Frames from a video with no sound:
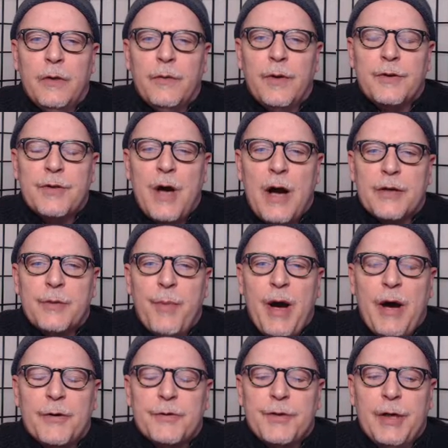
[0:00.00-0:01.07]
that talked
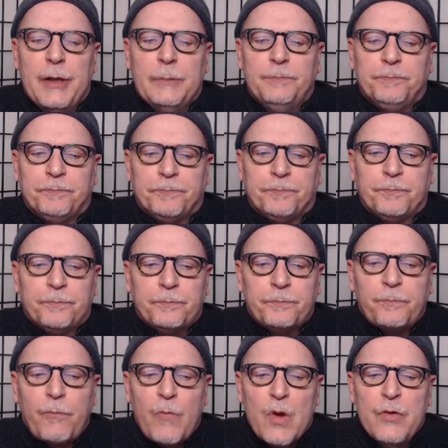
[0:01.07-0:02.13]
about
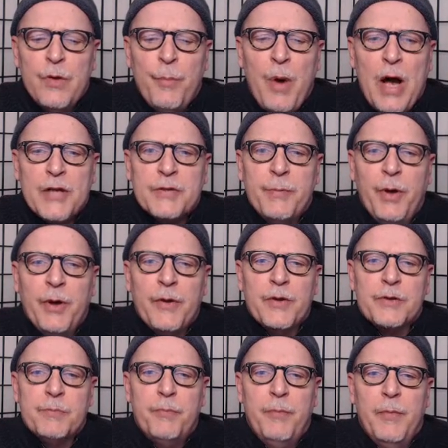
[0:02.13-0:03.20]
the possibility of
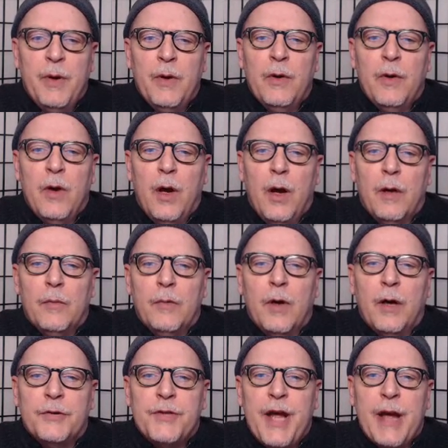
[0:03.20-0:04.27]
this
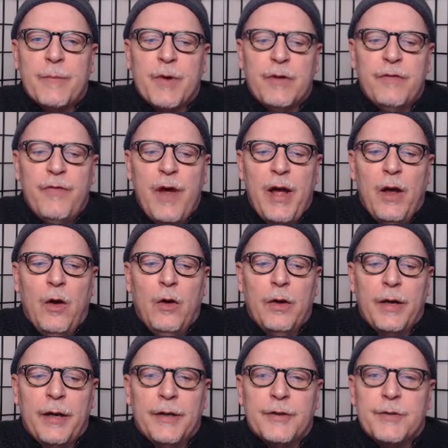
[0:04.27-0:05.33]
dam could fail,
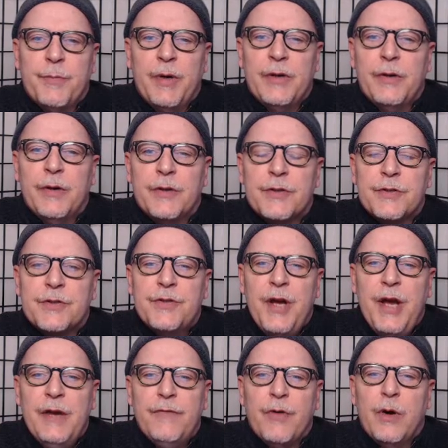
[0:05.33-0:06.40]
and it's been
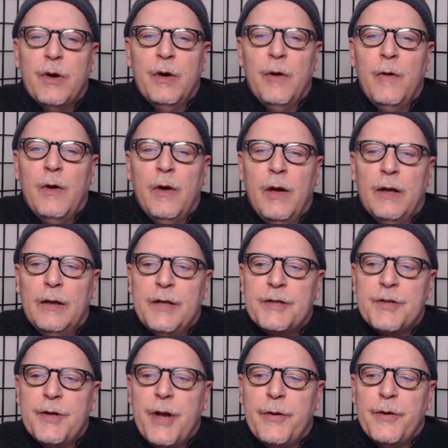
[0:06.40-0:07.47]
sustained for at
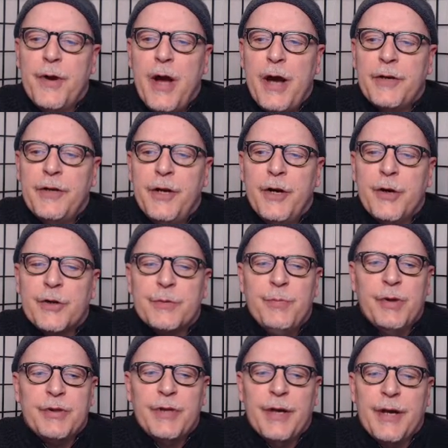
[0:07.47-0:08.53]
least another 9 years.
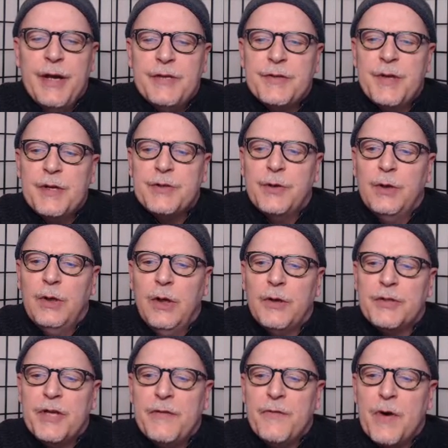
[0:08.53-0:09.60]
But I guess things are a little
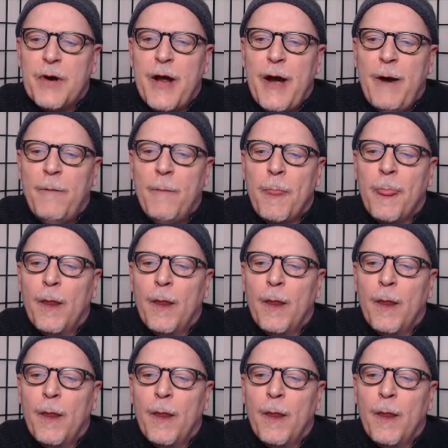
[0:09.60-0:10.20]
different now,